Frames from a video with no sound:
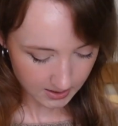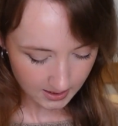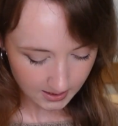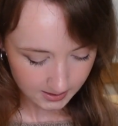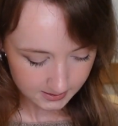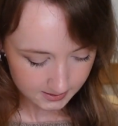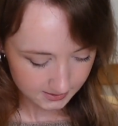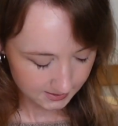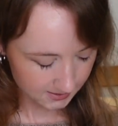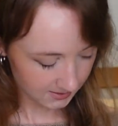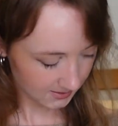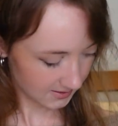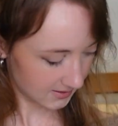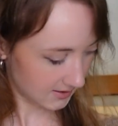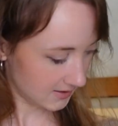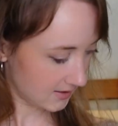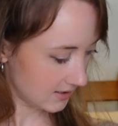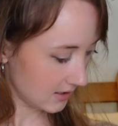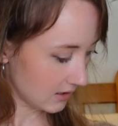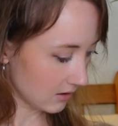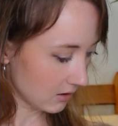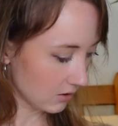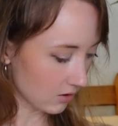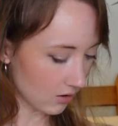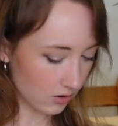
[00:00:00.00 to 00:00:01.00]
they're
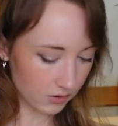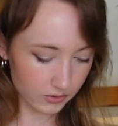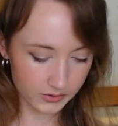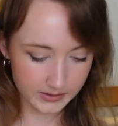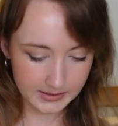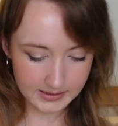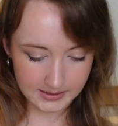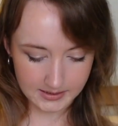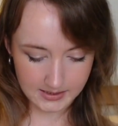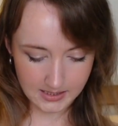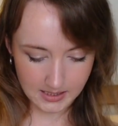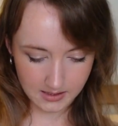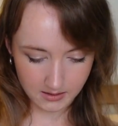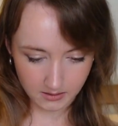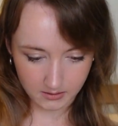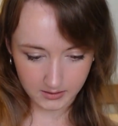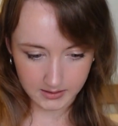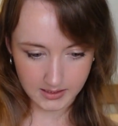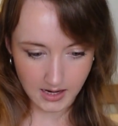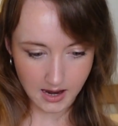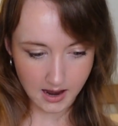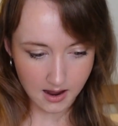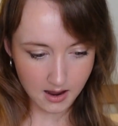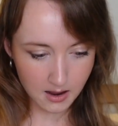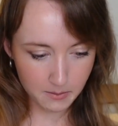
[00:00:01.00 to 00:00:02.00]
still all sealed
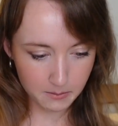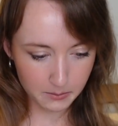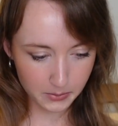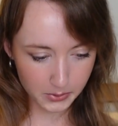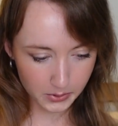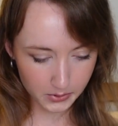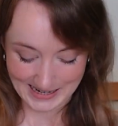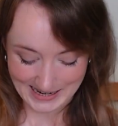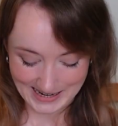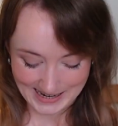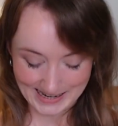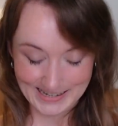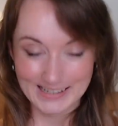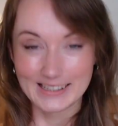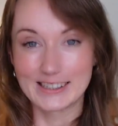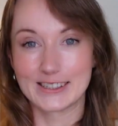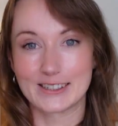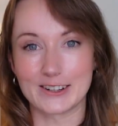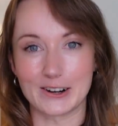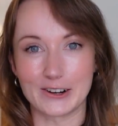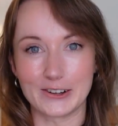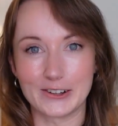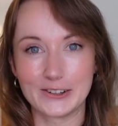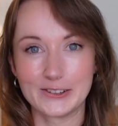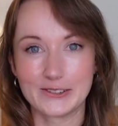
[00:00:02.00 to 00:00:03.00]
up.
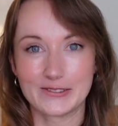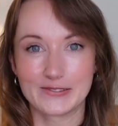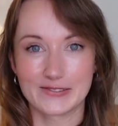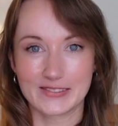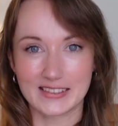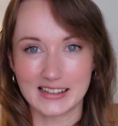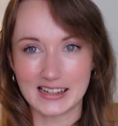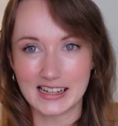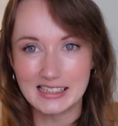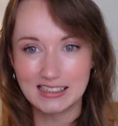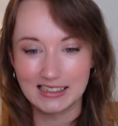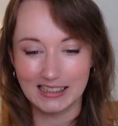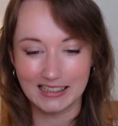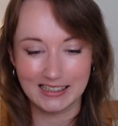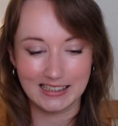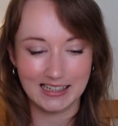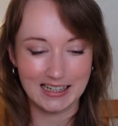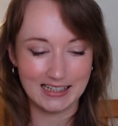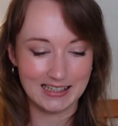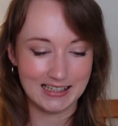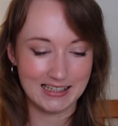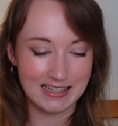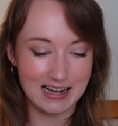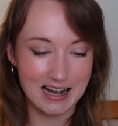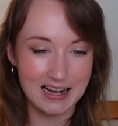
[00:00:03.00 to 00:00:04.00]
So let's
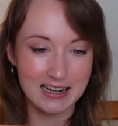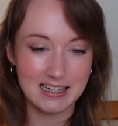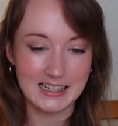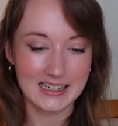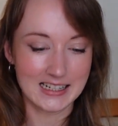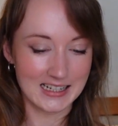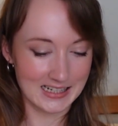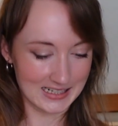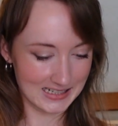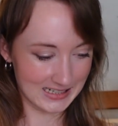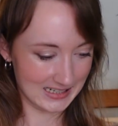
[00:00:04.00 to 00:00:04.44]
get started.